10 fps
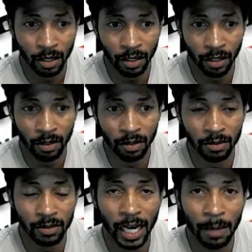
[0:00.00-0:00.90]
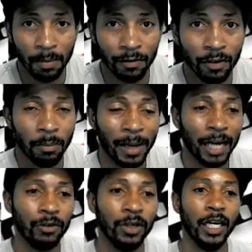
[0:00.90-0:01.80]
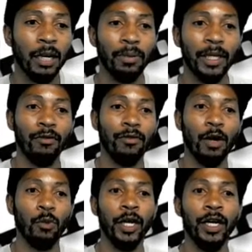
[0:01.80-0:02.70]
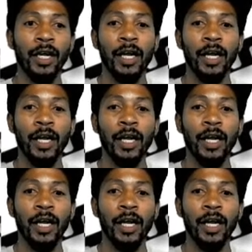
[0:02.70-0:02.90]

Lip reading: another type of a background that I played around with.